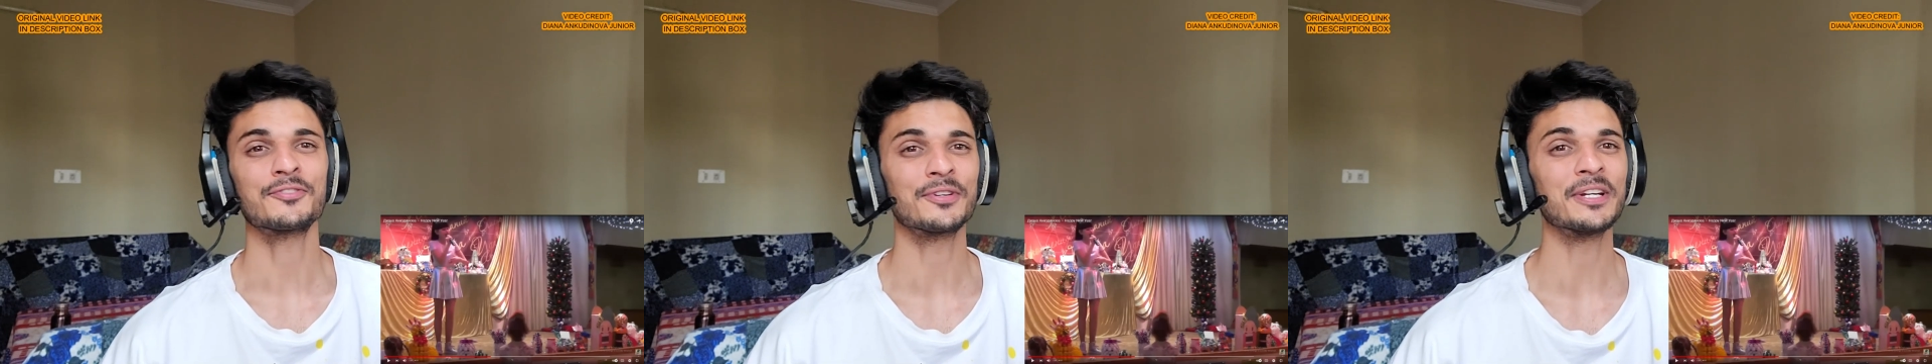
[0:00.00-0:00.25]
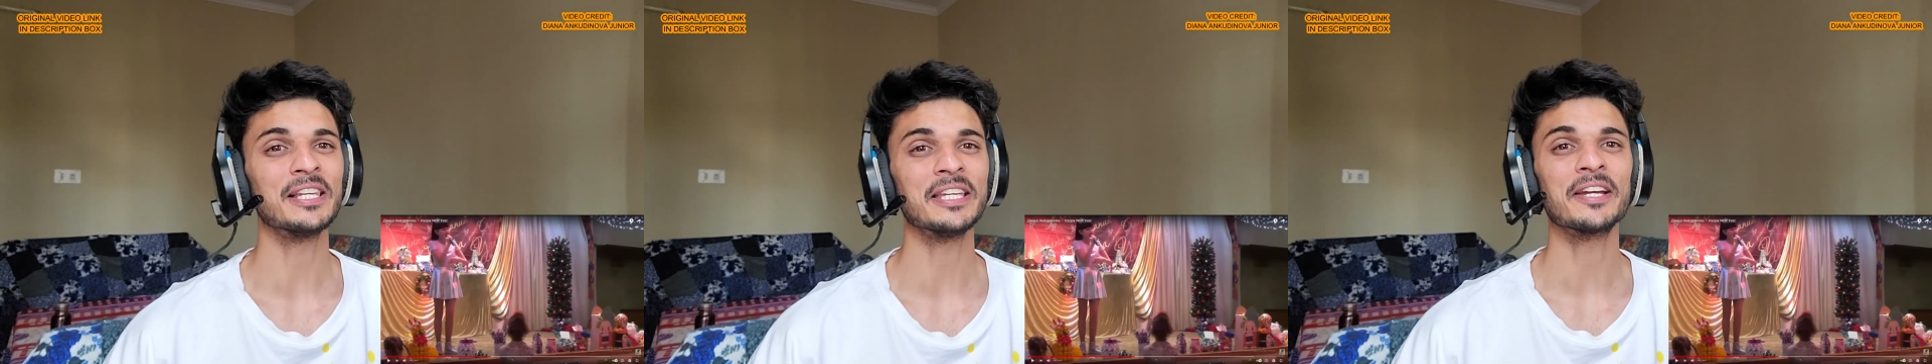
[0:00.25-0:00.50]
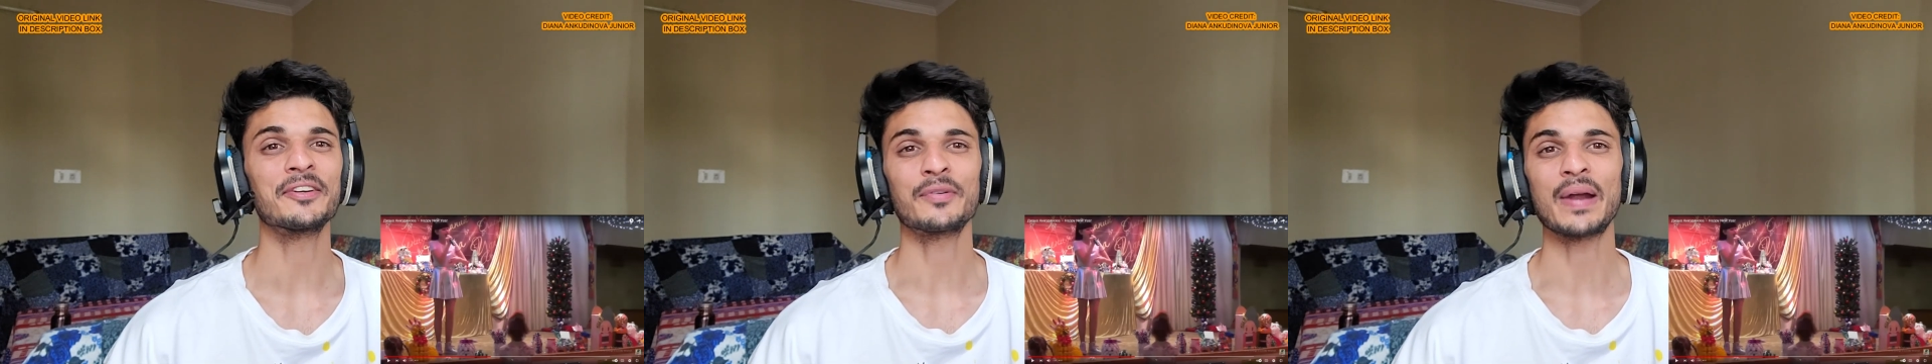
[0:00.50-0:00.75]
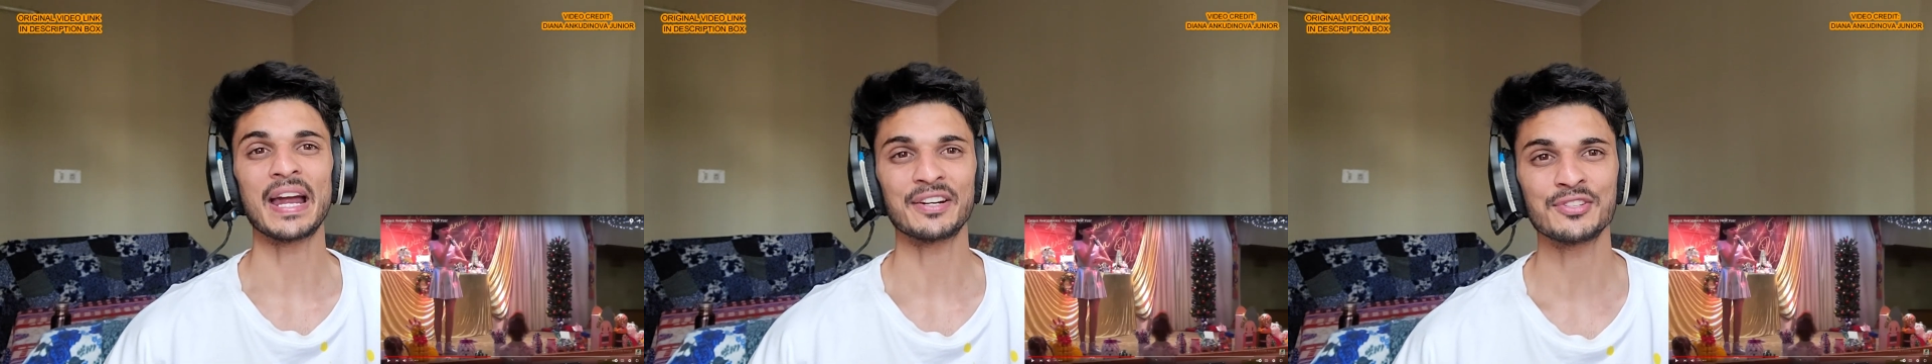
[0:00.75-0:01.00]
really
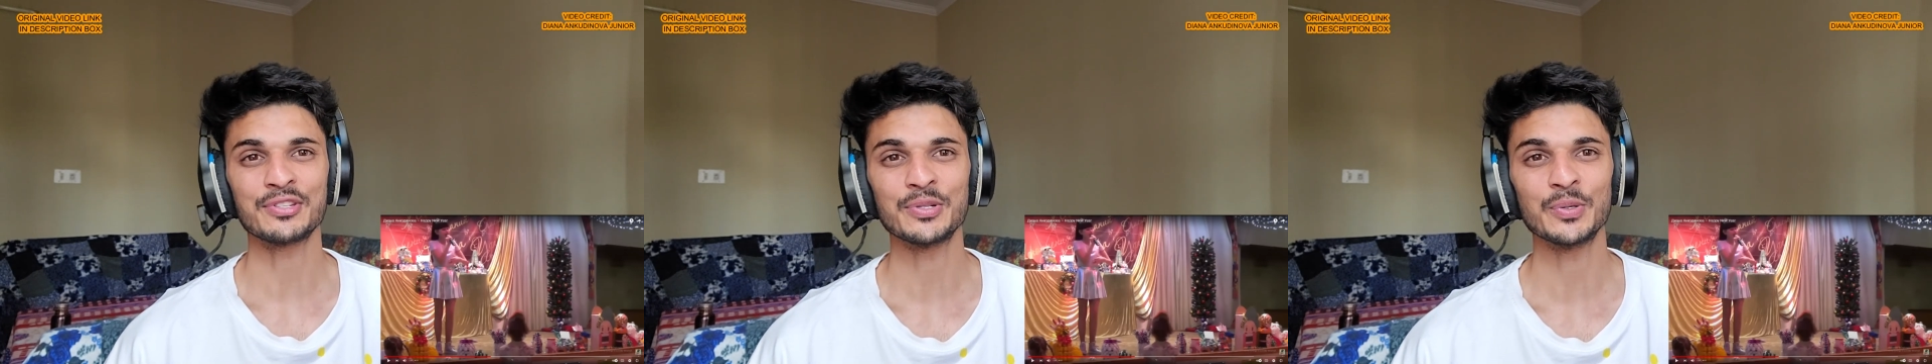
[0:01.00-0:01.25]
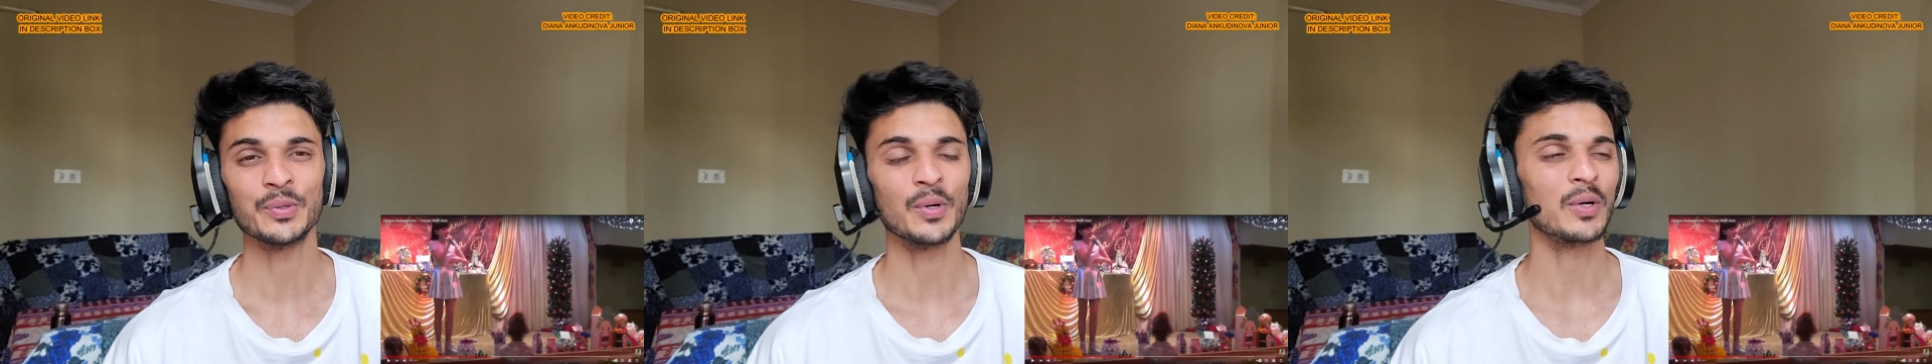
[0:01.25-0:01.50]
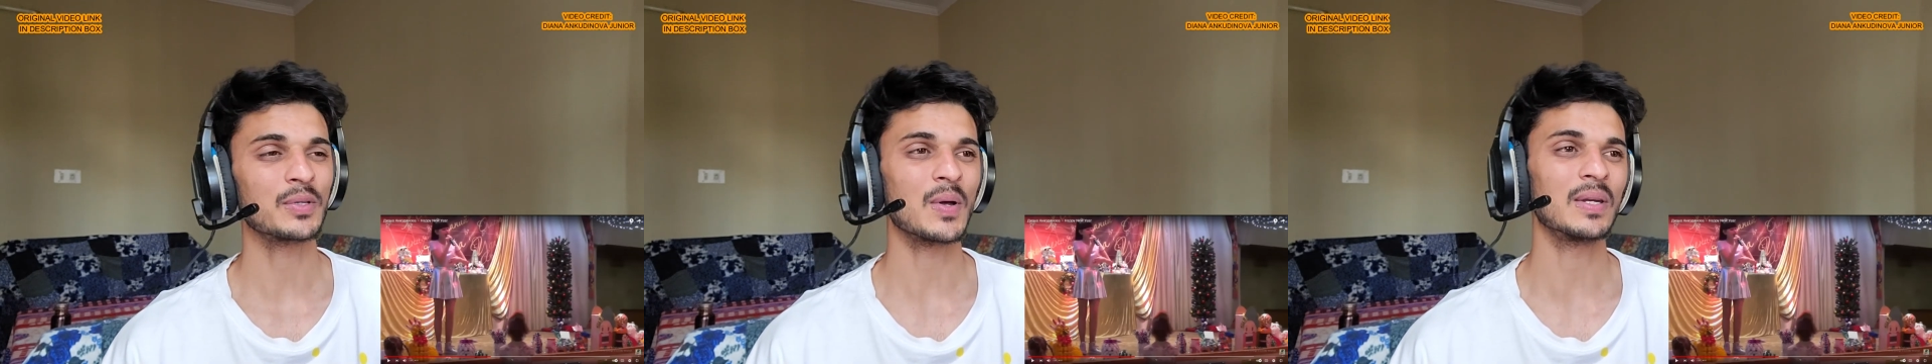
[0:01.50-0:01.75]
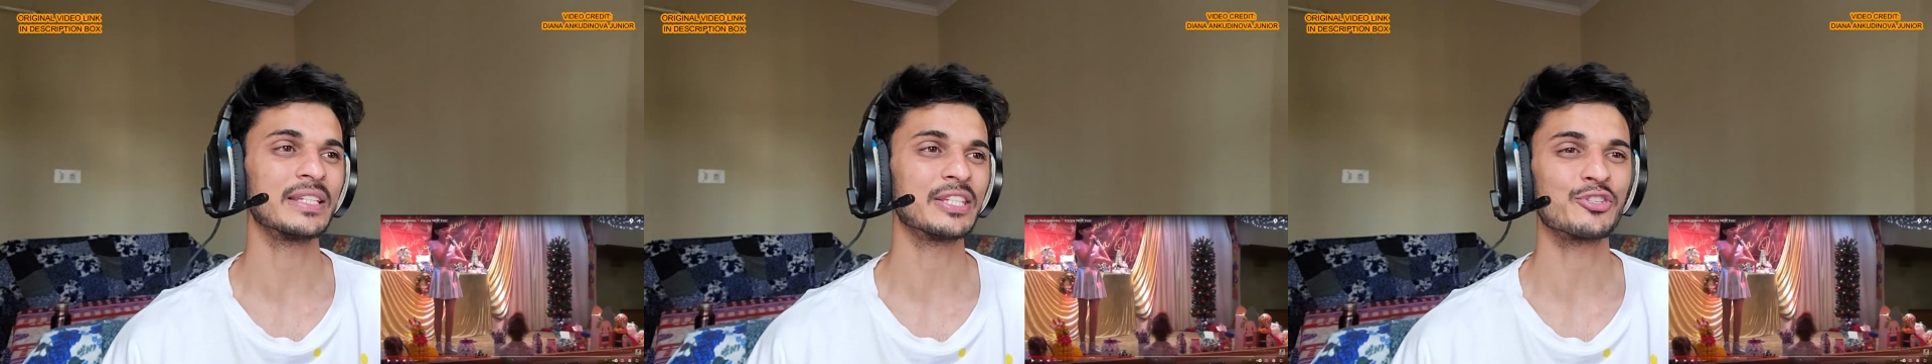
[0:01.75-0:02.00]
attracts you, not
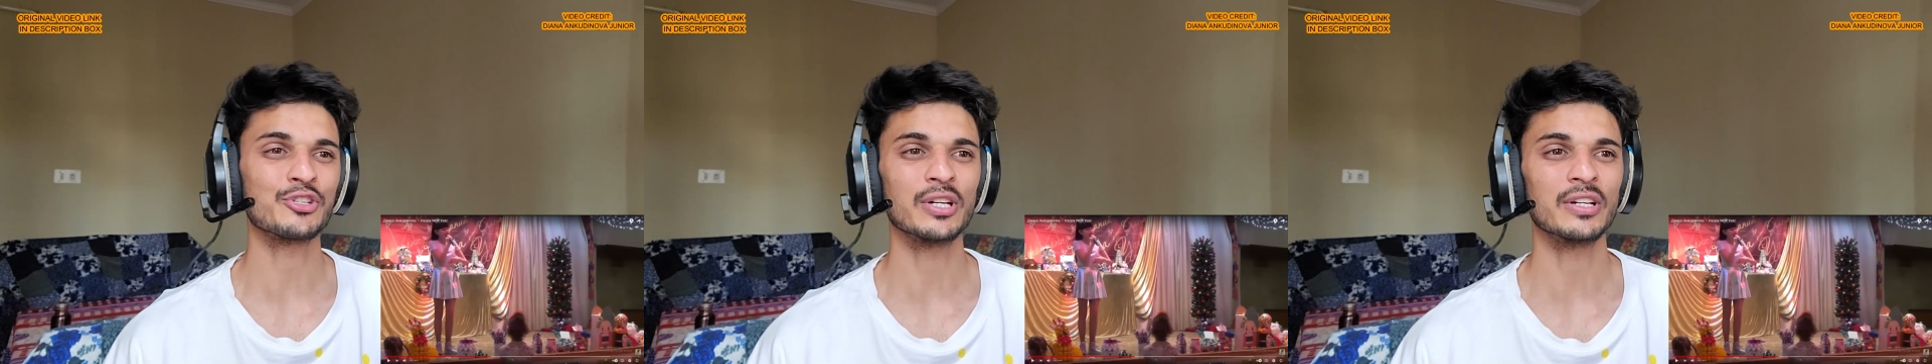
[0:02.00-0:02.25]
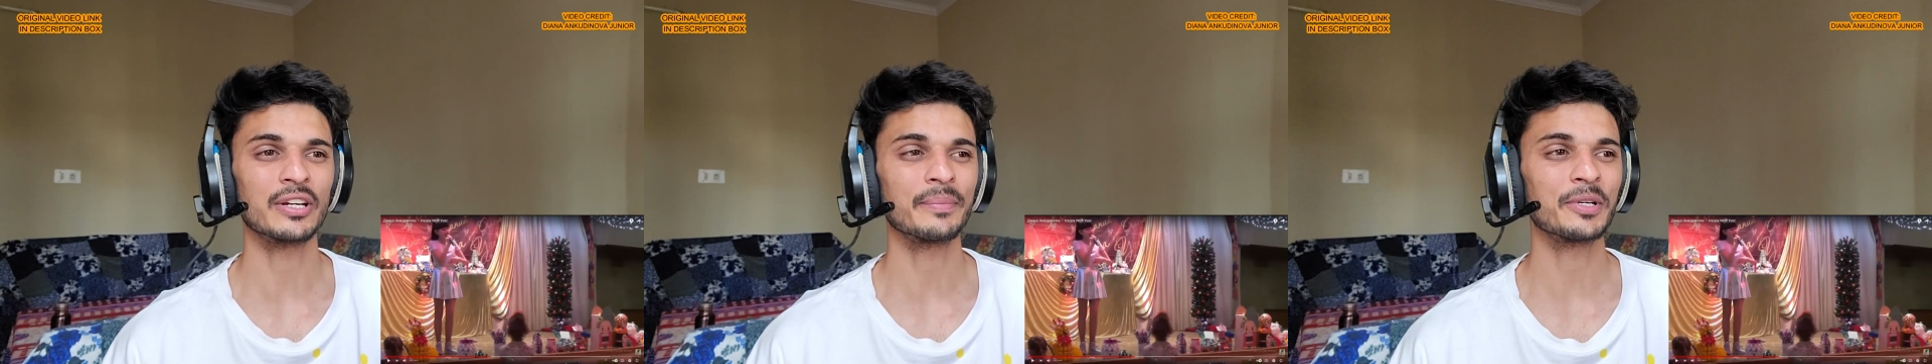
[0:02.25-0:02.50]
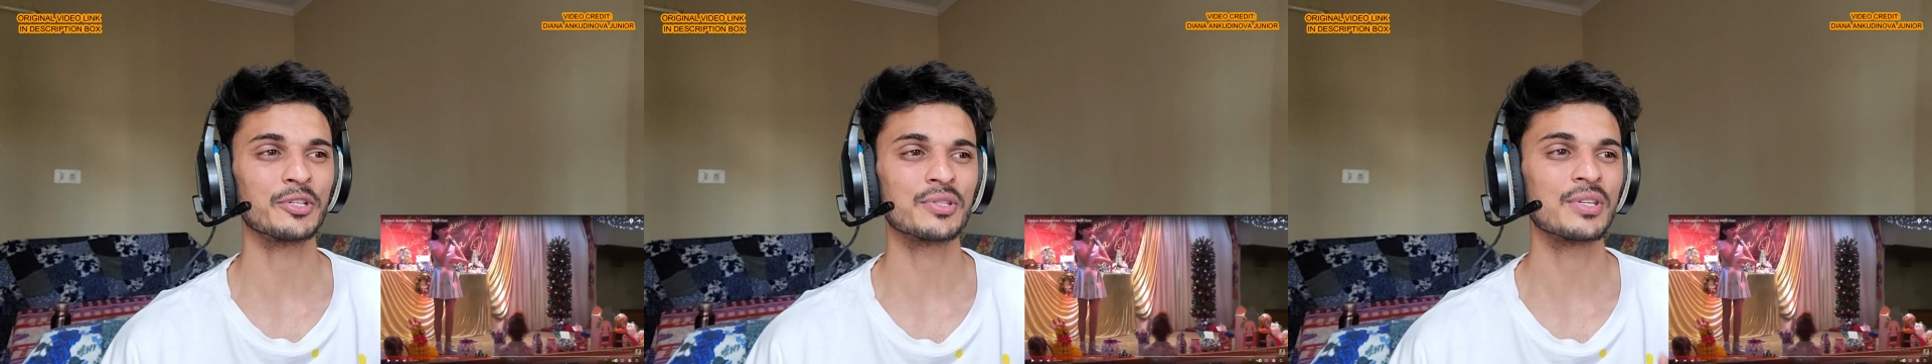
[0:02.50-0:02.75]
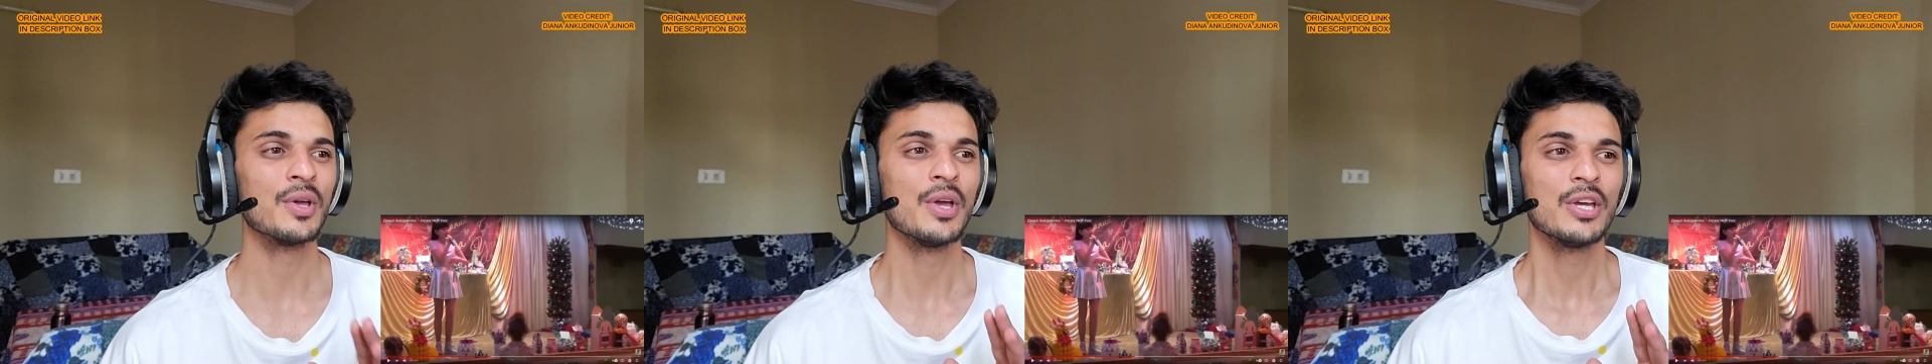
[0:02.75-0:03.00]
only the children, because